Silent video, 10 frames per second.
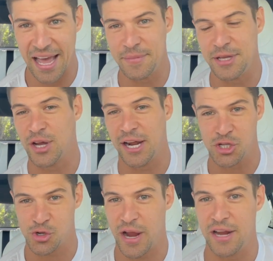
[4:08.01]
I mean, you got to
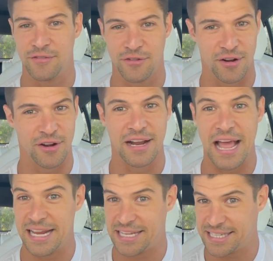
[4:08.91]
train for
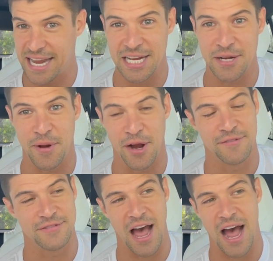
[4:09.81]
an extended period
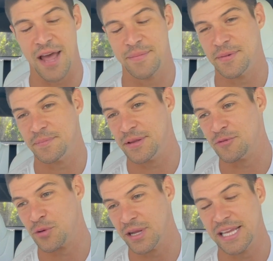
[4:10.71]
of time and be
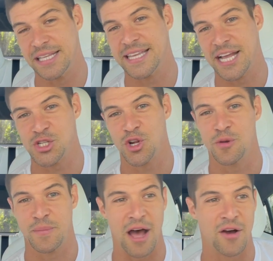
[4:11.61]
really intentional
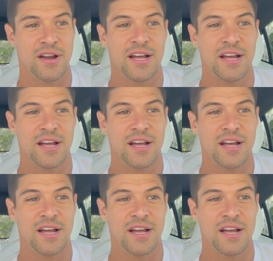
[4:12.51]
about